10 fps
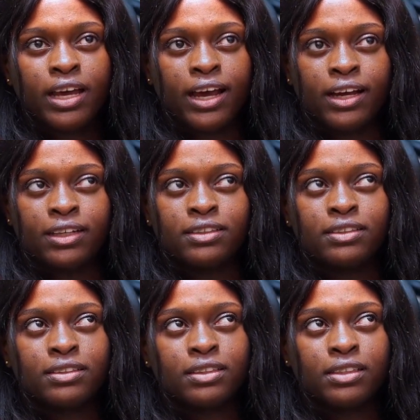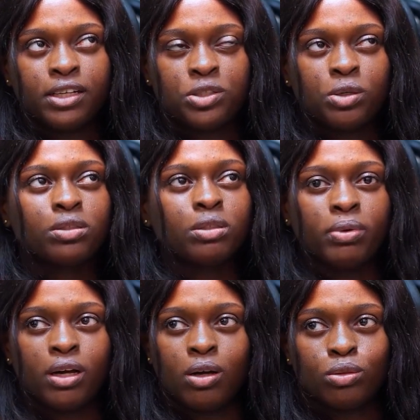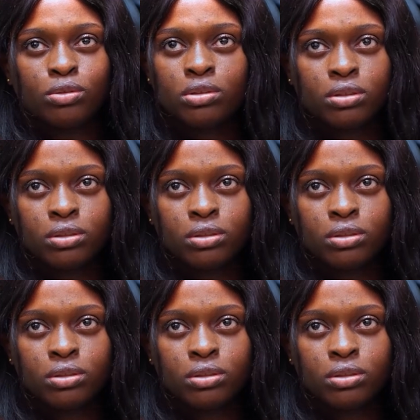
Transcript: and they talked about